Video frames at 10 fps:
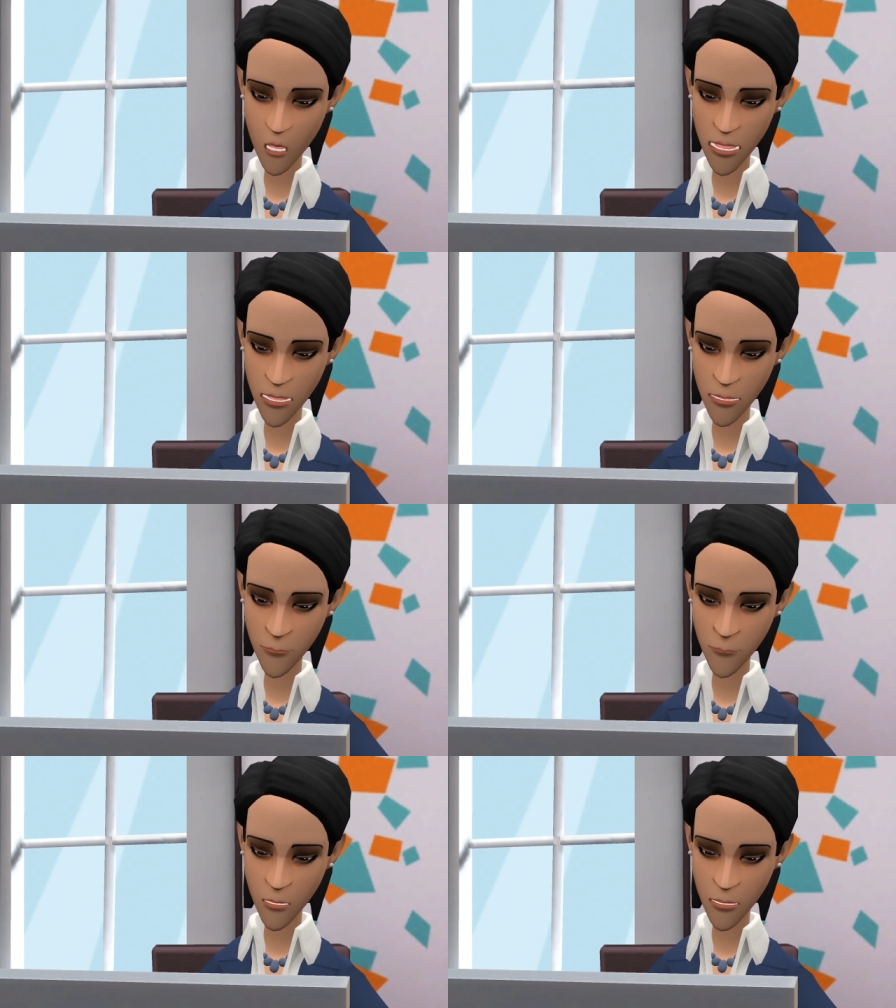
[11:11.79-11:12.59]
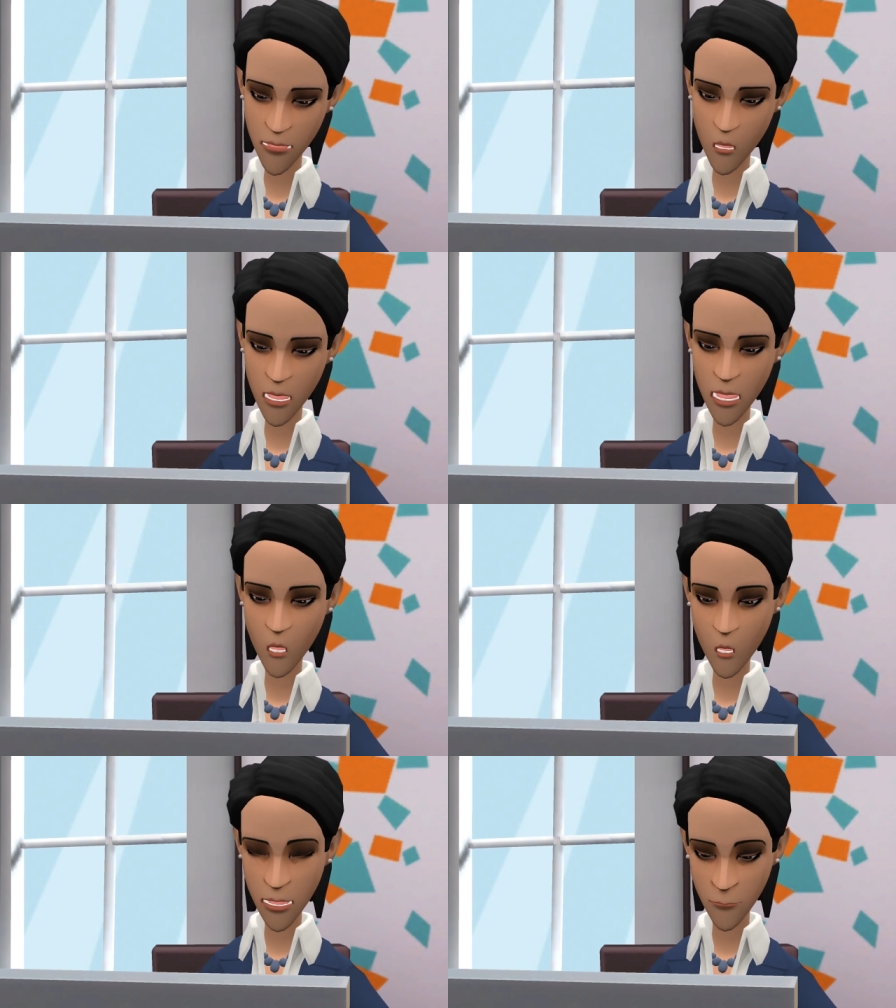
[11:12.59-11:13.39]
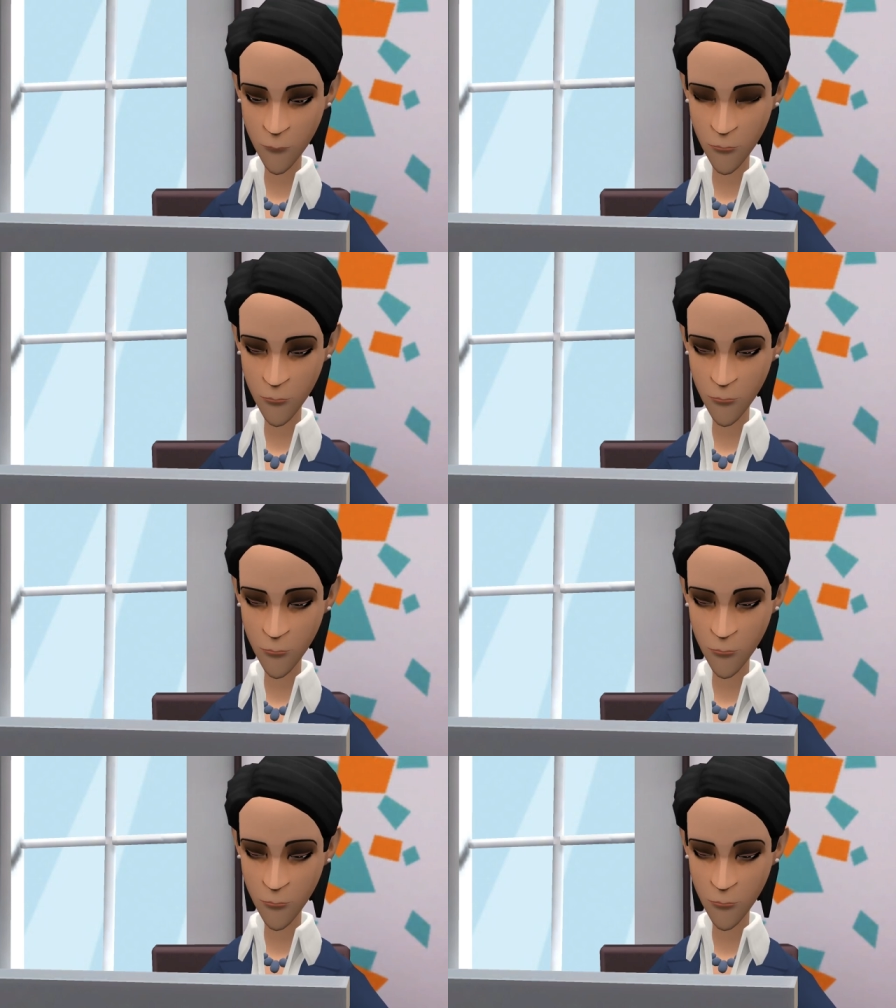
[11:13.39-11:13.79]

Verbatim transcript: you're the right person for our team.